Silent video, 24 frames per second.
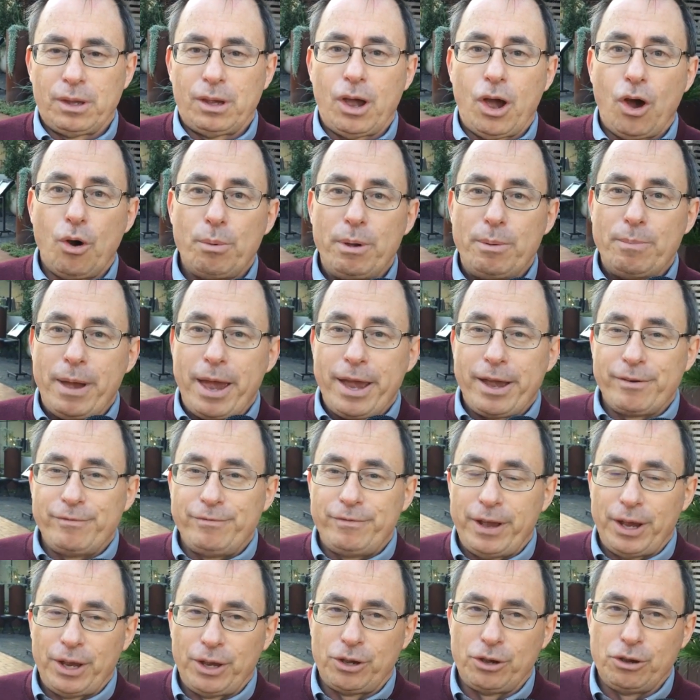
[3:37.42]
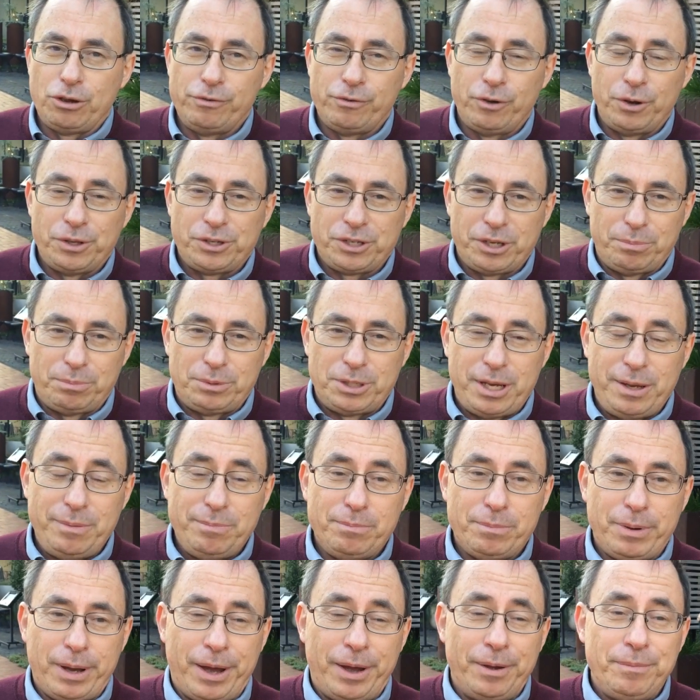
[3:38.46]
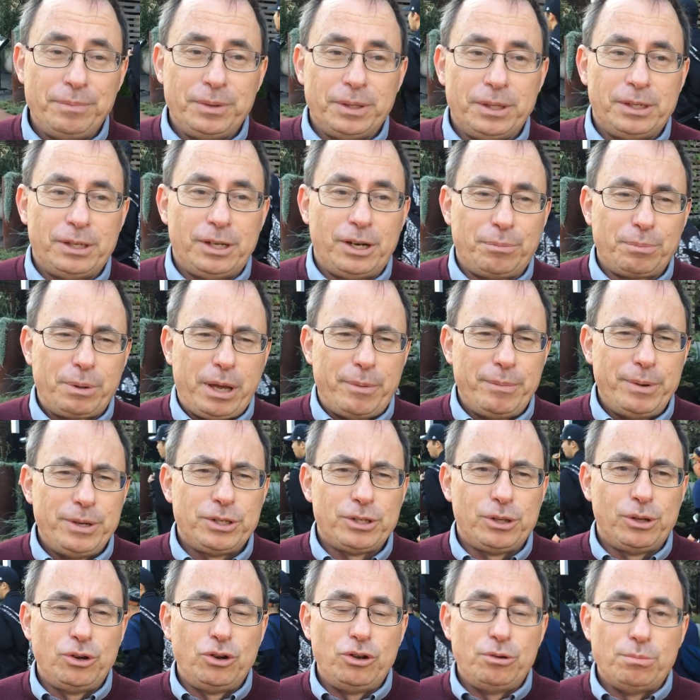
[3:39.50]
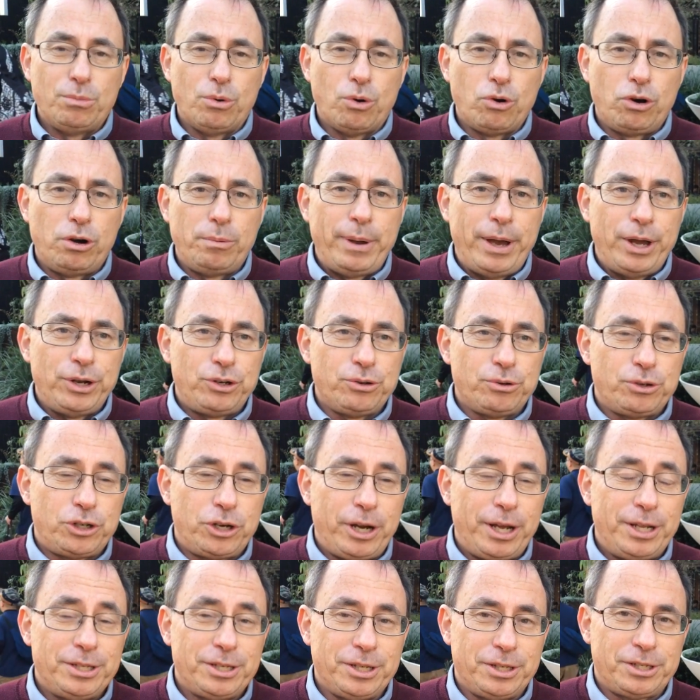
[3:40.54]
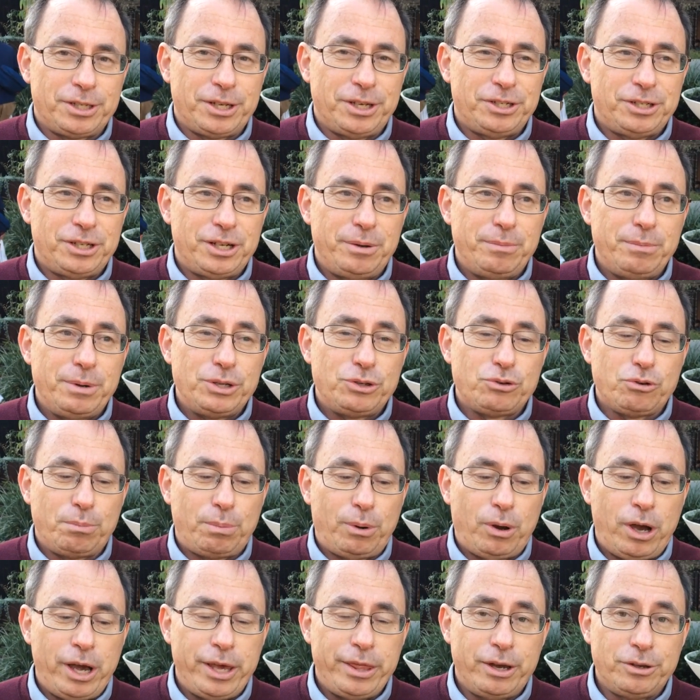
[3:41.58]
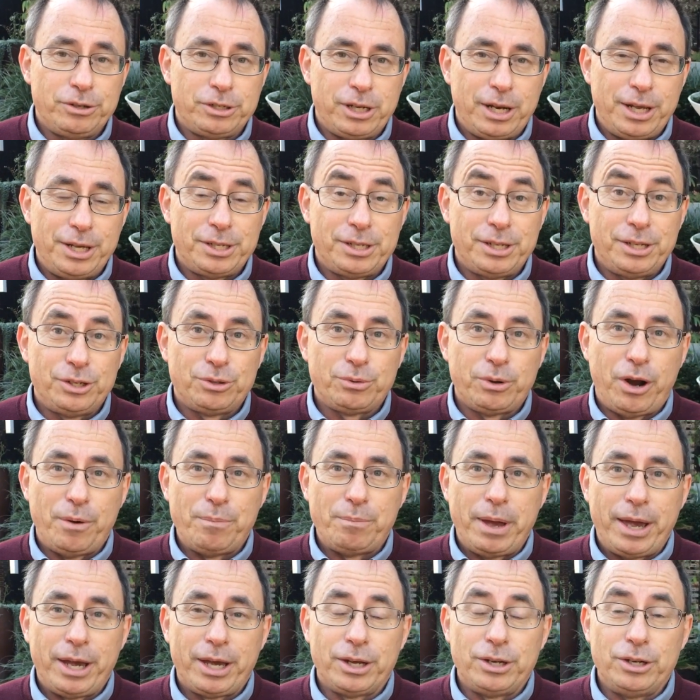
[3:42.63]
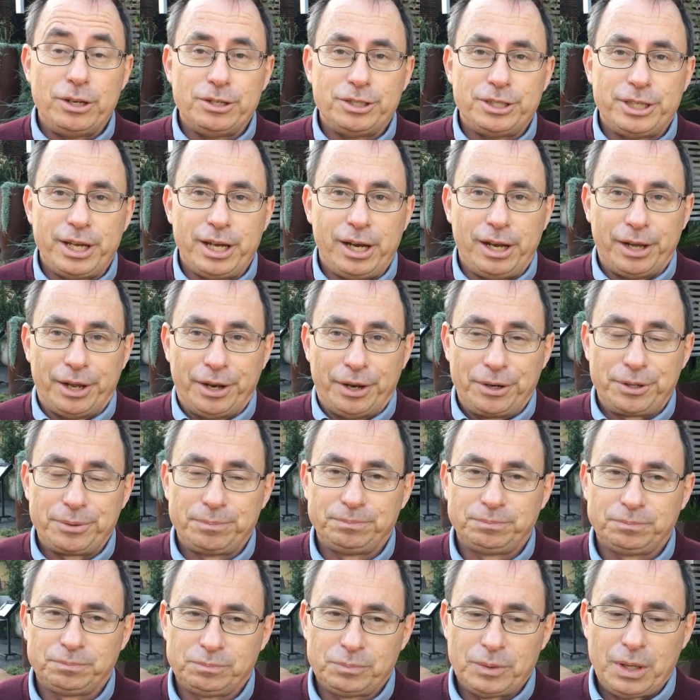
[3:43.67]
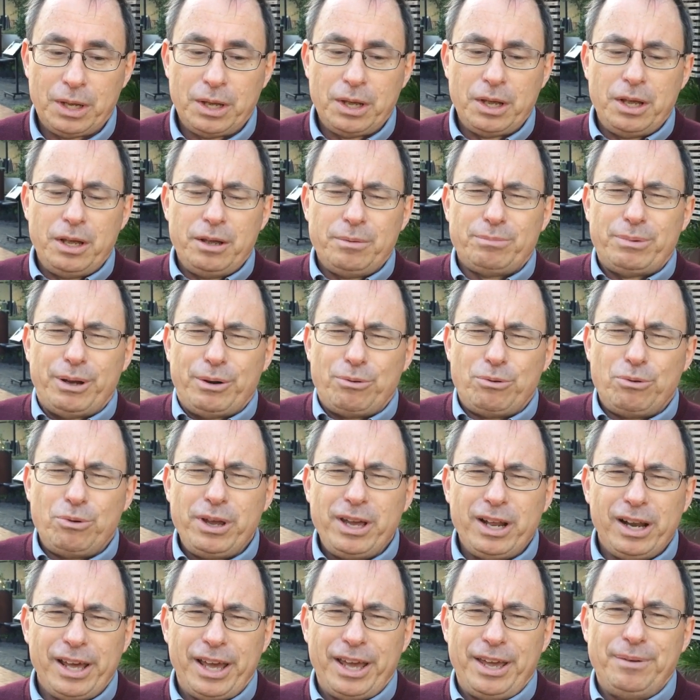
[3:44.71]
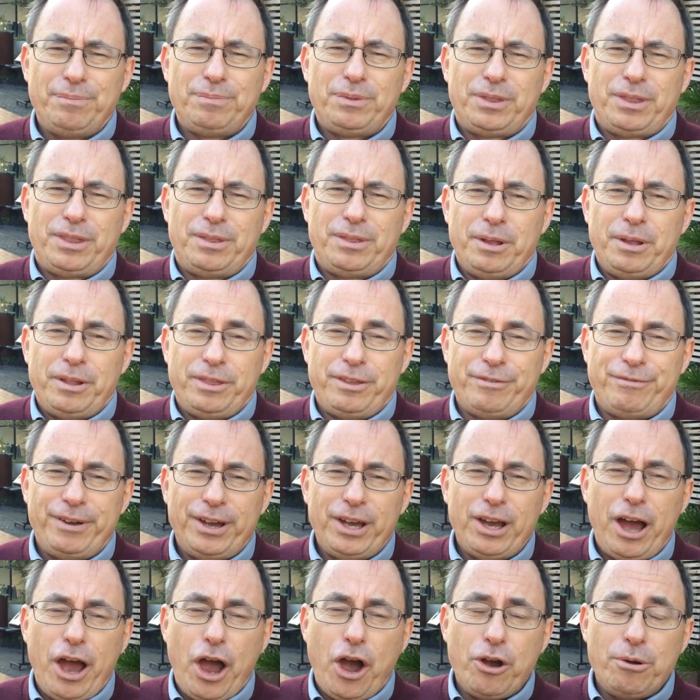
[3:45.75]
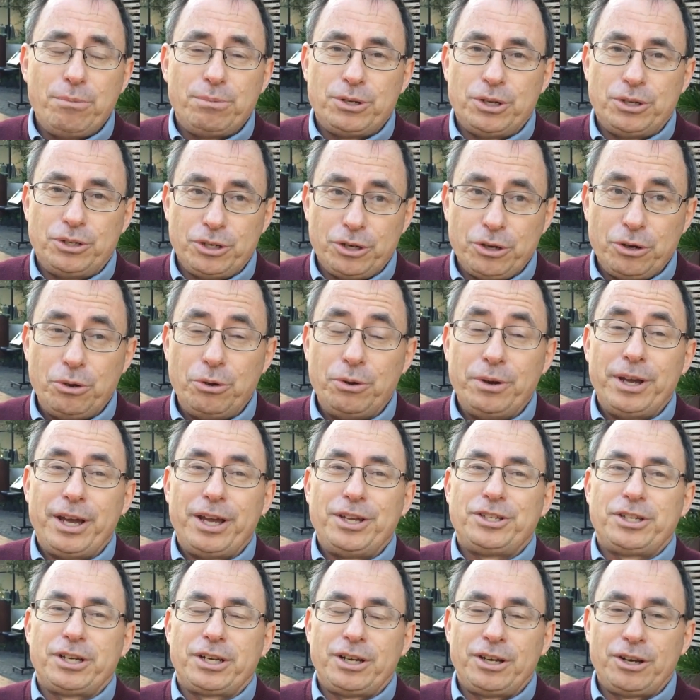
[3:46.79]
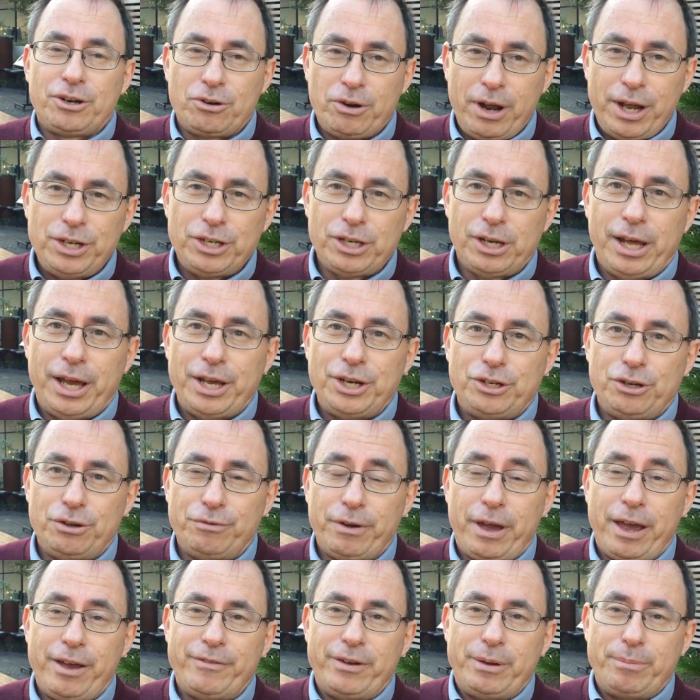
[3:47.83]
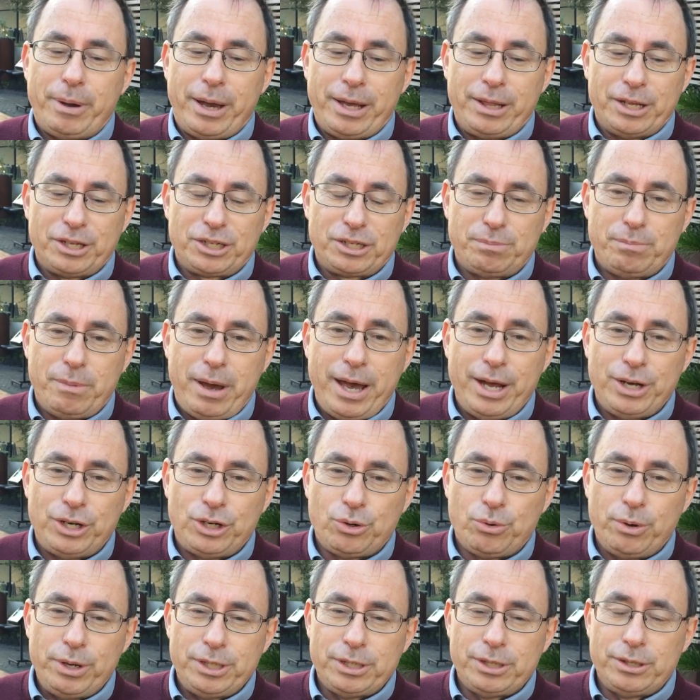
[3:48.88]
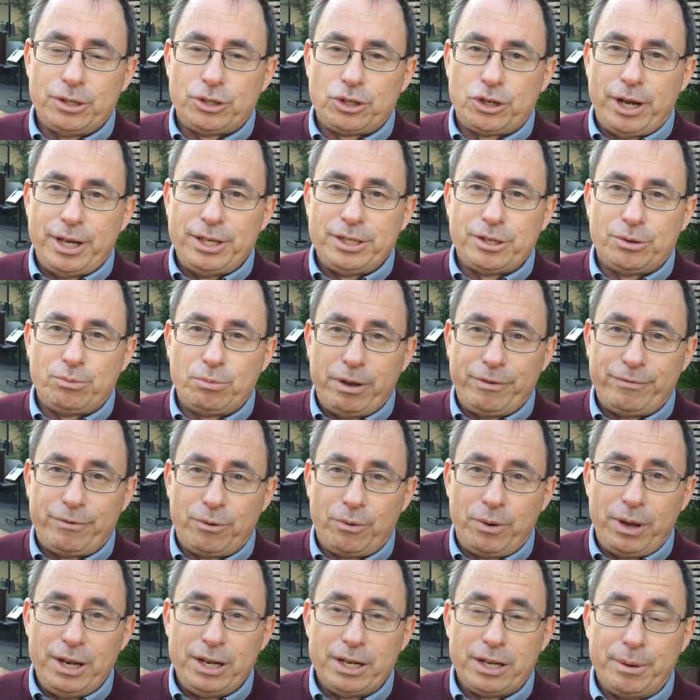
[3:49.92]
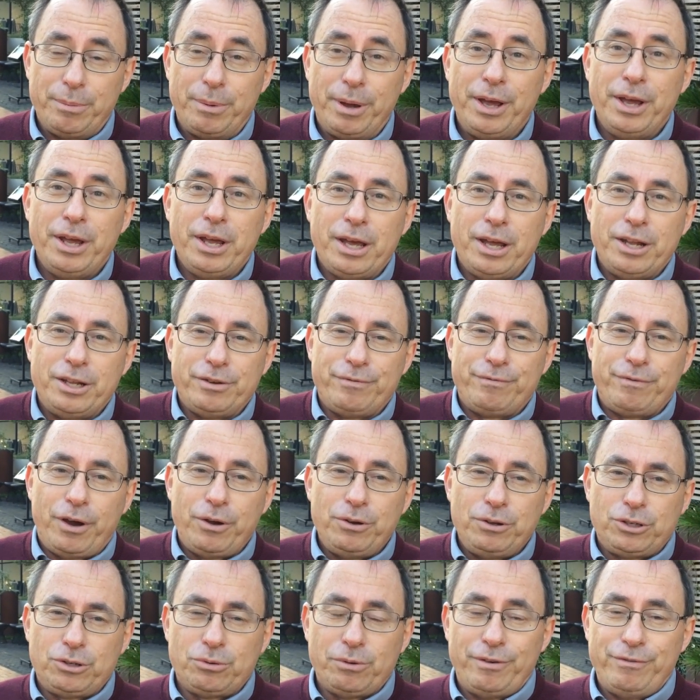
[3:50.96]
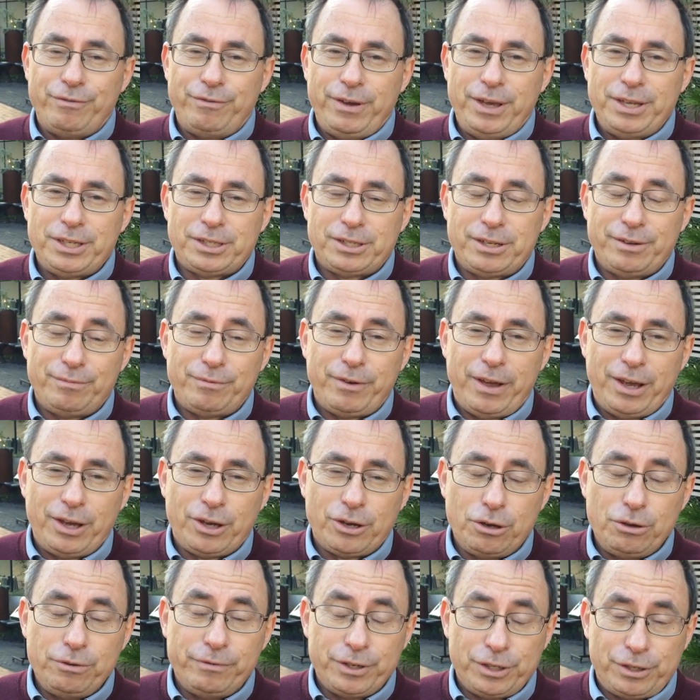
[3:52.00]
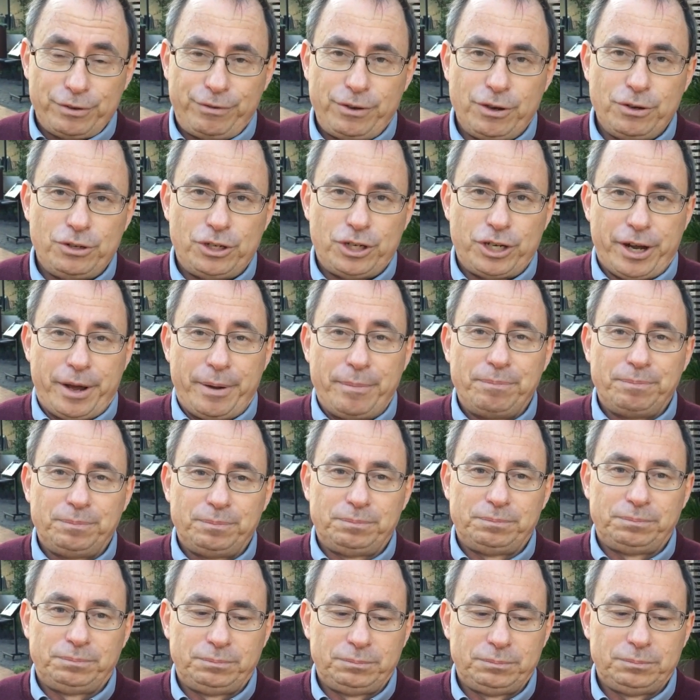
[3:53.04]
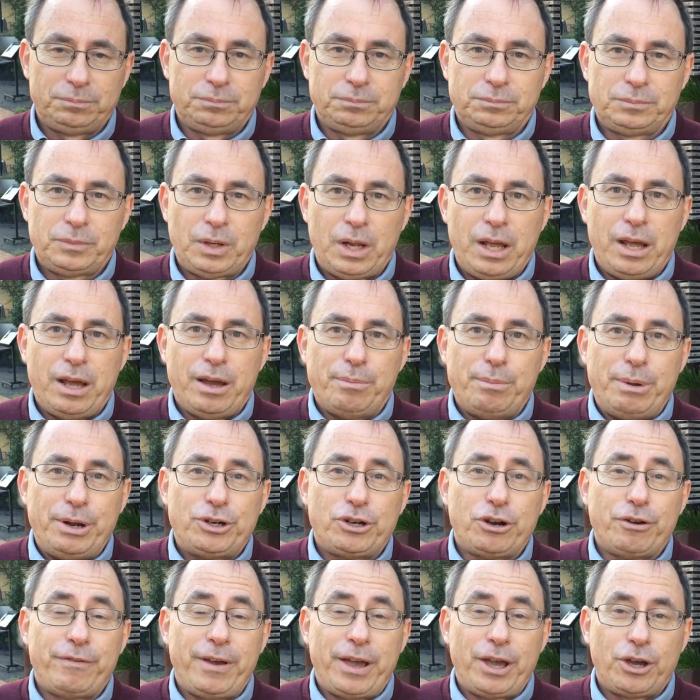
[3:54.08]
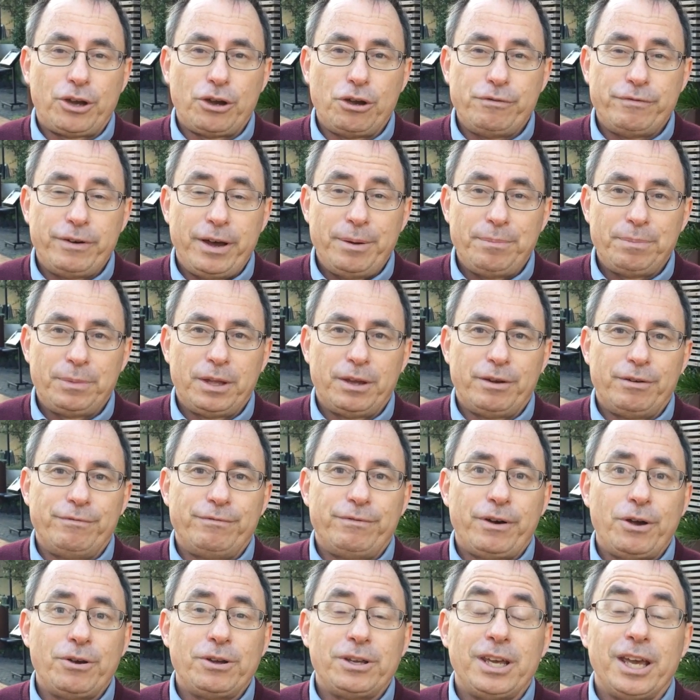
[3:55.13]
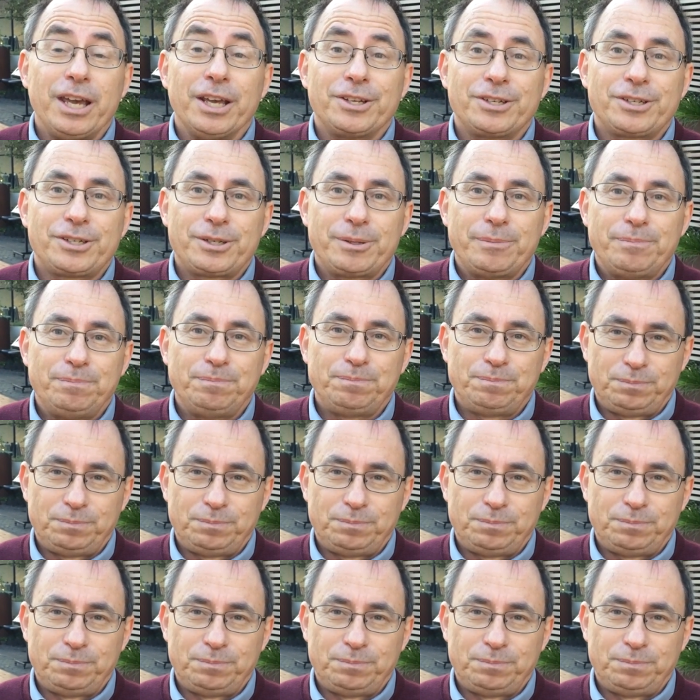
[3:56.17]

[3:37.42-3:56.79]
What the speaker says: I'll be back in Vancouver in September, and I'm coming to learn more about your transit system and to apply those lessons when I'm back in New Zealand. But really, the thing I hope to do is to congratulate you for having made the smart choice in the transit referendum and to vote to invest in Vancouver's future. Metro Vancouver, vote yes.